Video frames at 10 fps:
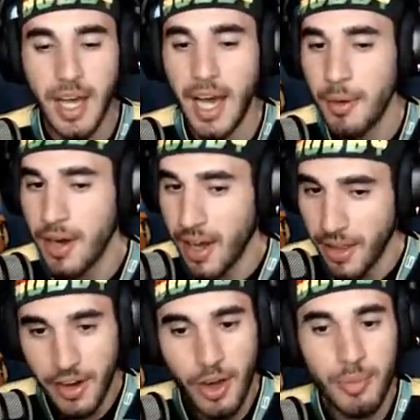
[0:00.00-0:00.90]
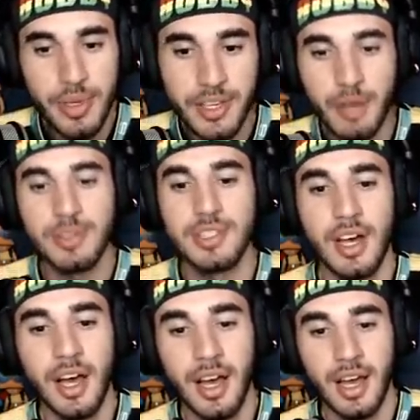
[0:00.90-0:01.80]
our other homie
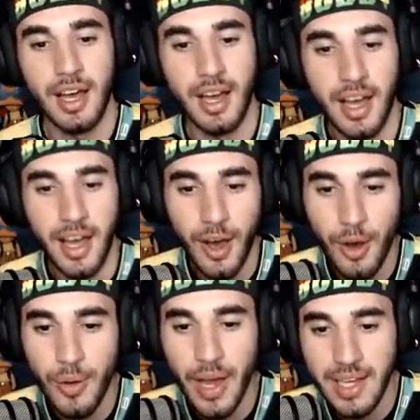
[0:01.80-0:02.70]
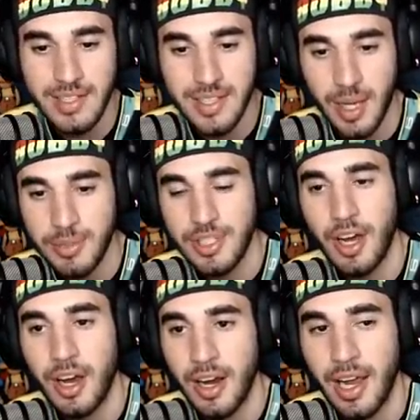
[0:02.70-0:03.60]
Goatsaw, OS
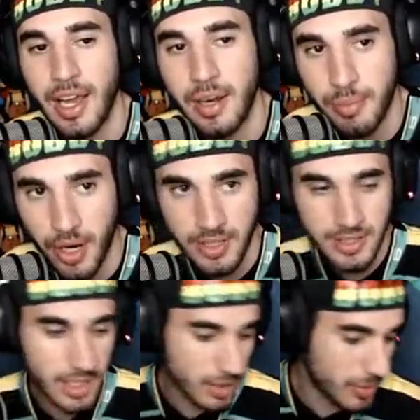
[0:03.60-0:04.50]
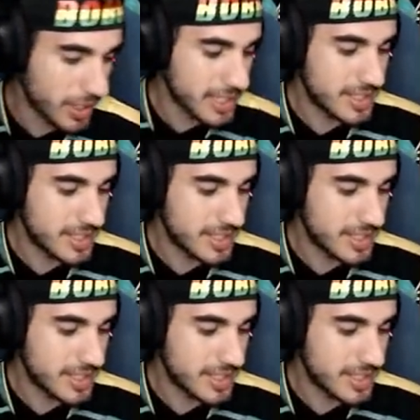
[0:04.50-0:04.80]
Sumsar, and Barca. We got